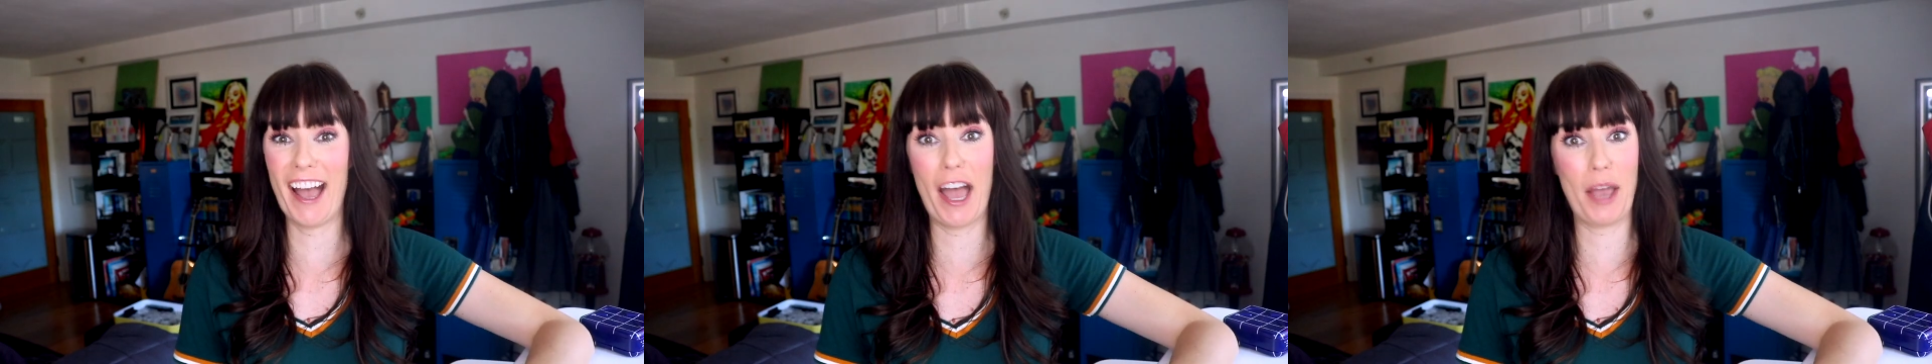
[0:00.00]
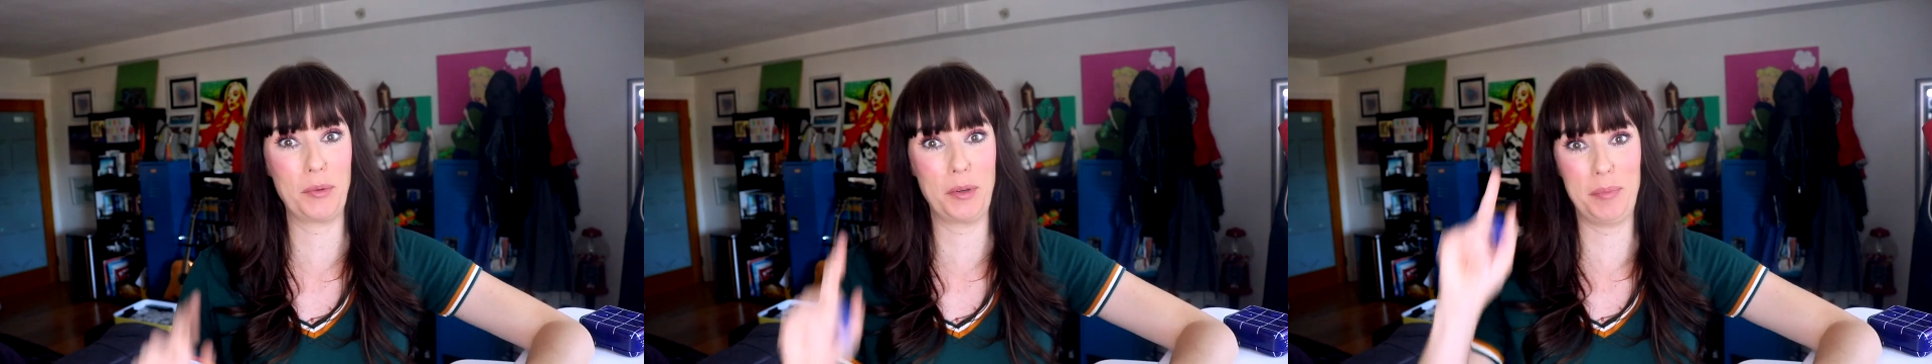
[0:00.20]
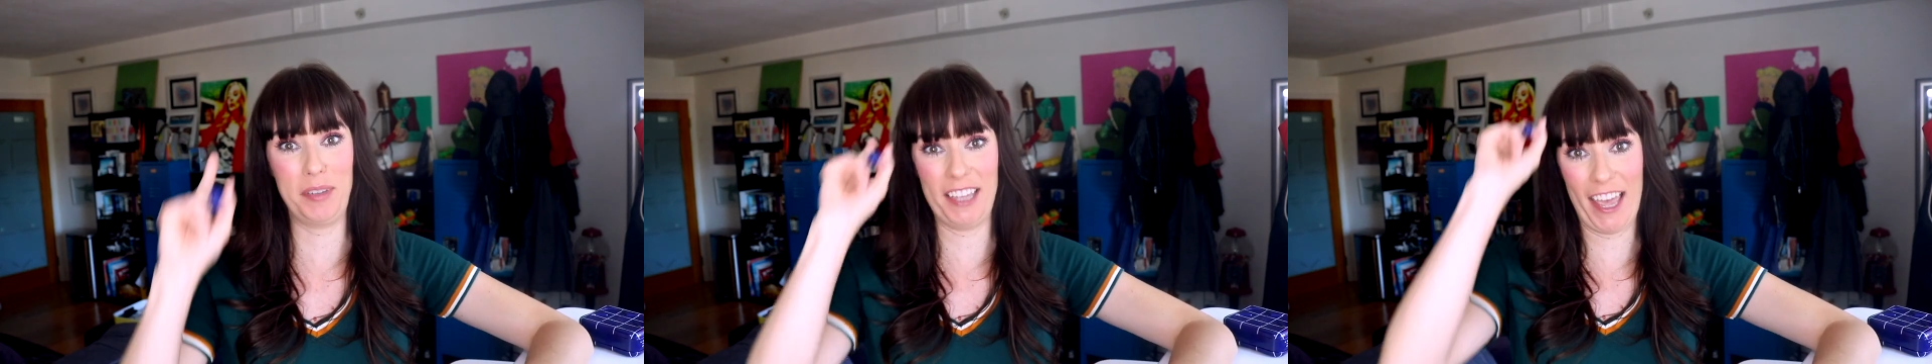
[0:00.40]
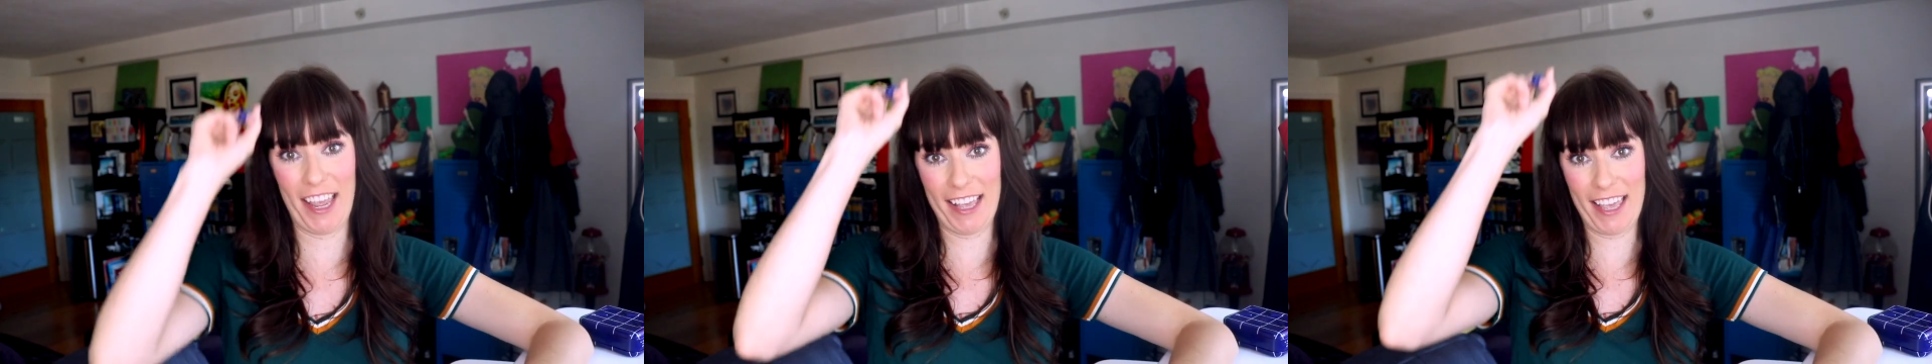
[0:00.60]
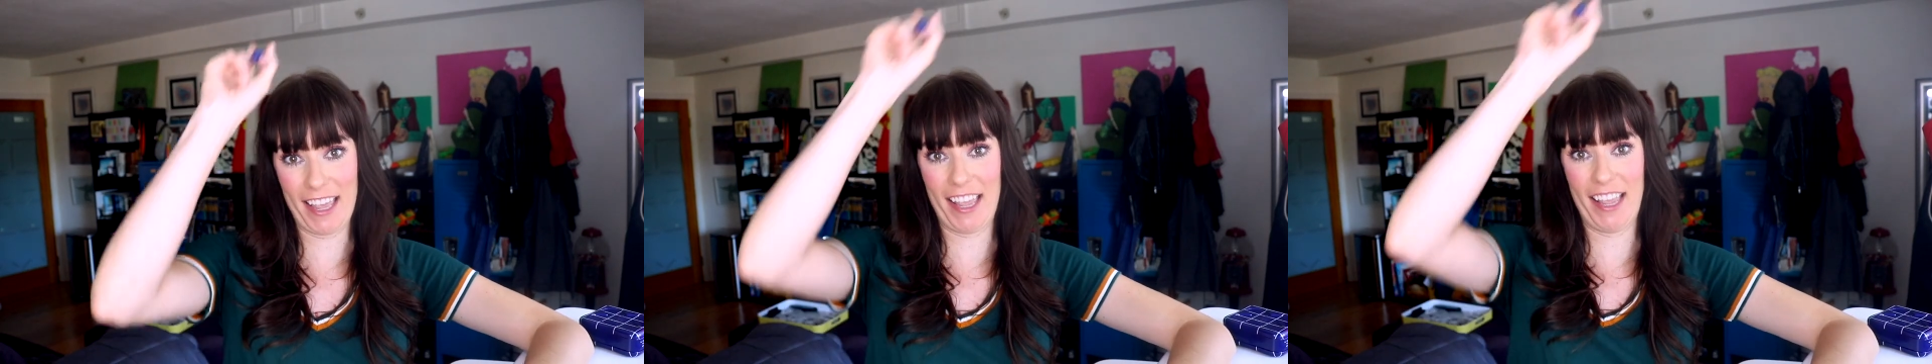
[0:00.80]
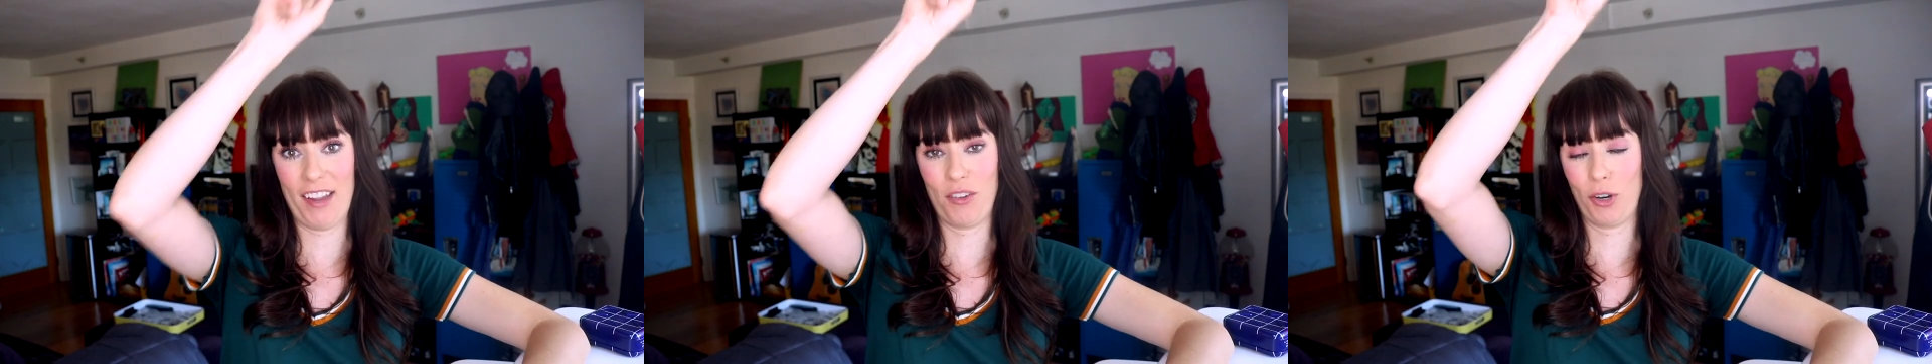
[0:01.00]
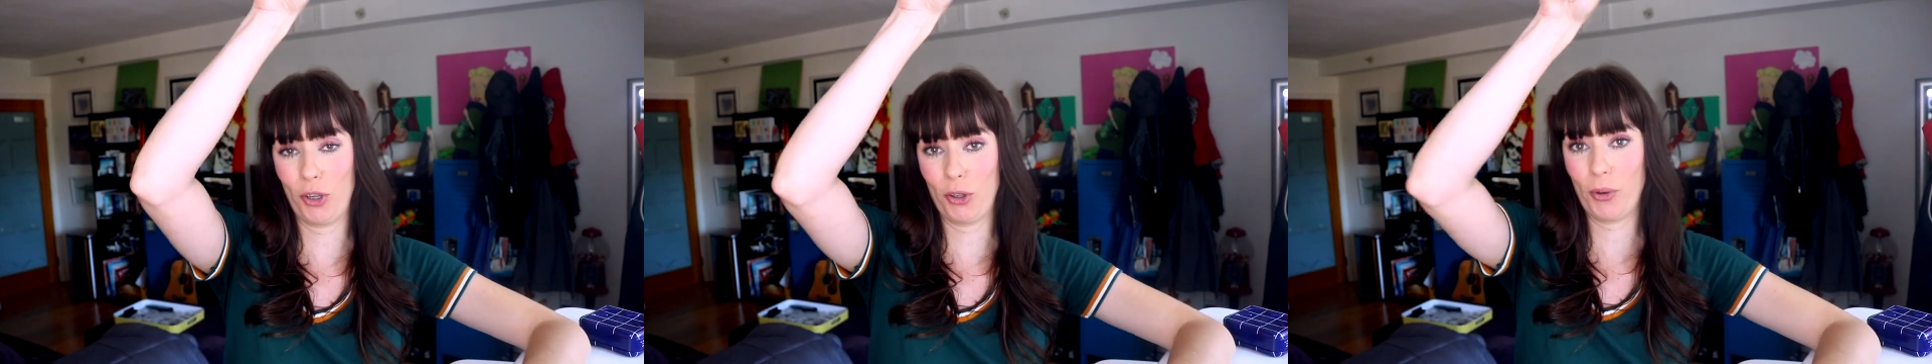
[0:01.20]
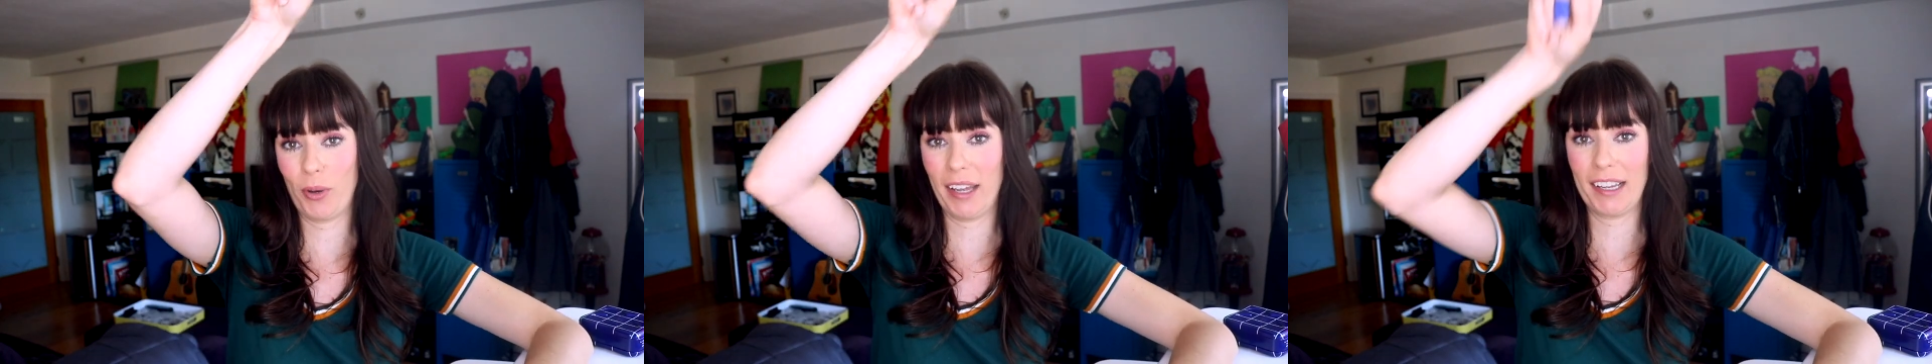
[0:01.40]
I would be like, hey,
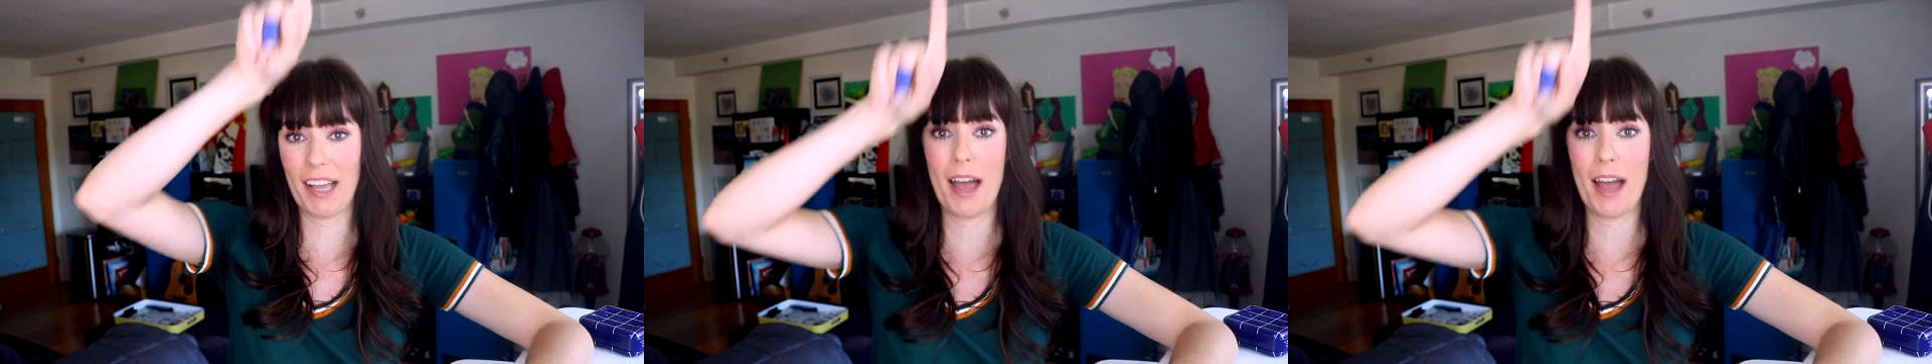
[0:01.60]
real quick,